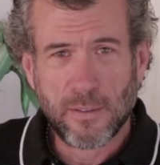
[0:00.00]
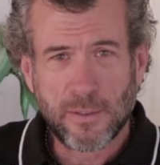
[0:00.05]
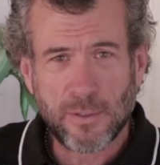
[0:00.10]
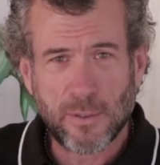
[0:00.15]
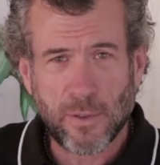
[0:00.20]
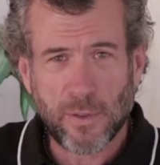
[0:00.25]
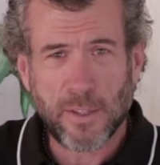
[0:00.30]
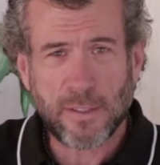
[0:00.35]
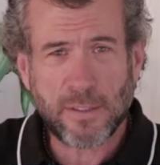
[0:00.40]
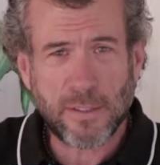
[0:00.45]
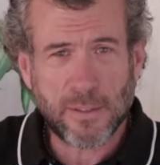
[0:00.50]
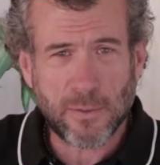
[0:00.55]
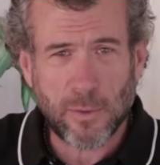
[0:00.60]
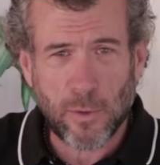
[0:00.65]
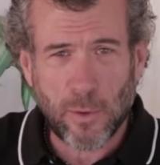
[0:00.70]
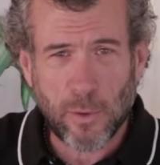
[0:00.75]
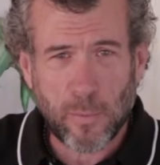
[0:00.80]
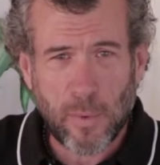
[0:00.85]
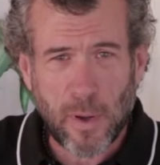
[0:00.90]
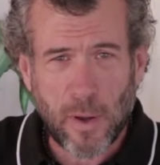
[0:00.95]
So this is
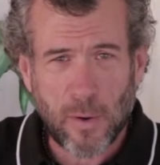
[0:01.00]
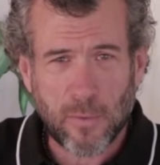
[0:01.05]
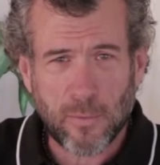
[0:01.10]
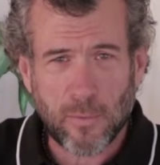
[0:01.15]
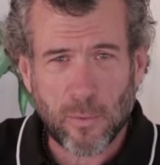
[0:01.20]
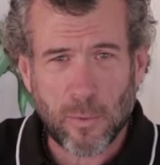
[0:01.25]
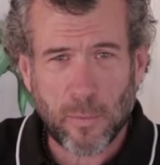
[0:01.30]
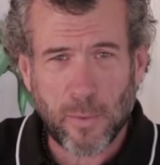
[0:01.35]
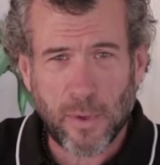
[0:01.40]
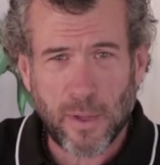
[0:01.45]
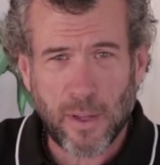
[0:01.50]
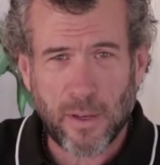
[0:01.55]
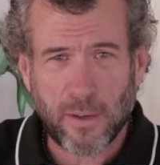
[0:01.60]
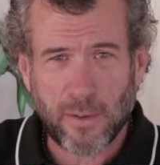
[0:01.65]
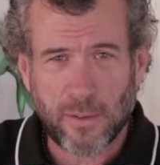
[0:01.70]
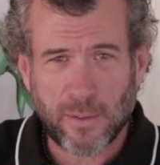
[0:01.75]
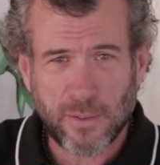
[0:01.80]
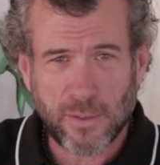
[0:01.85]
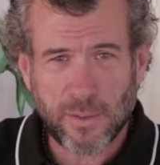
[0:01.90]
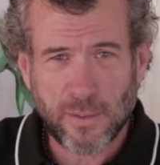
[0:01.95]
solar power for
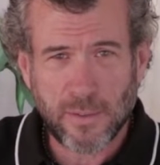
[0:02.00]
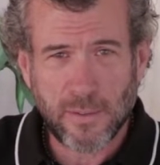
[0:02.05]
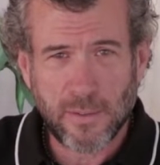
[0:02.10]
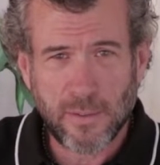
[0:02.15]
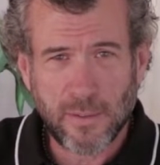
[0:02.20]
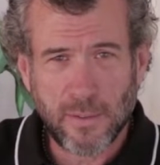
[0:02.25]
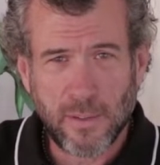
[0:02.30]
beginners.